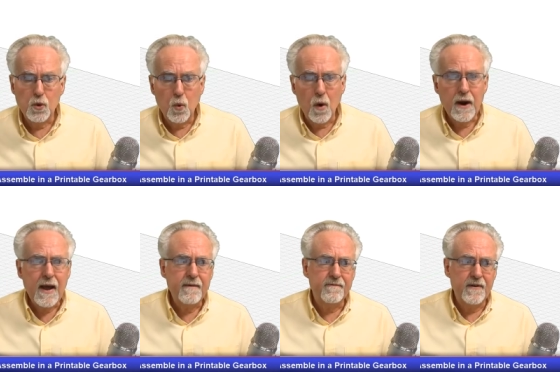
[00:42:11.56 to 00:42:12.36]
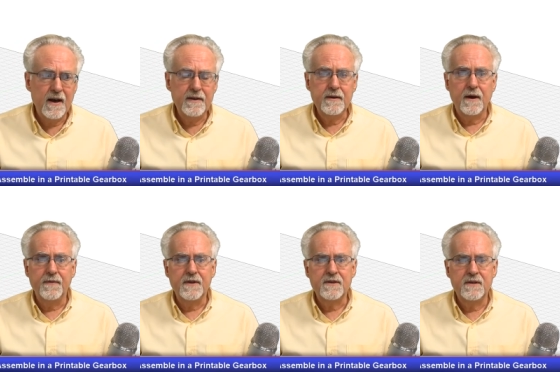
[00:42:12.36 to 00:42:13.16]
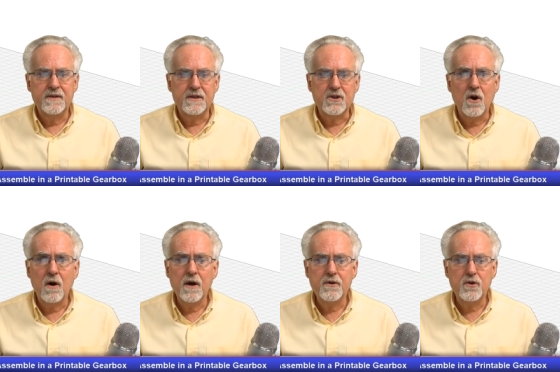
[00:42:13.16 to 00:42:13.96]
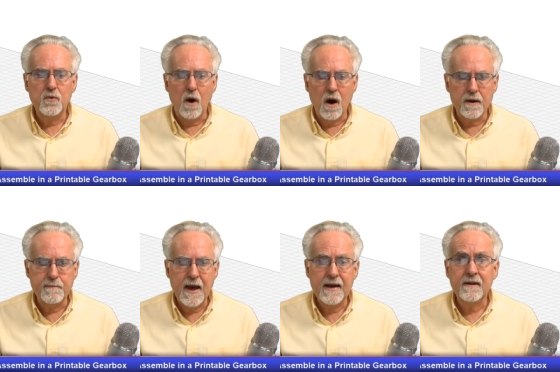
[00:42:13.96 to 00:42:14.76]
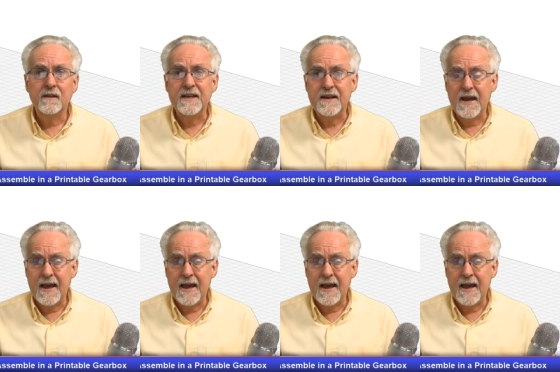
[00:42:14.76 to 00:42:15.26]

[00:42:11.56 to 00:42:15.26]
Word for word: What I am finding on this is it's hard to automatically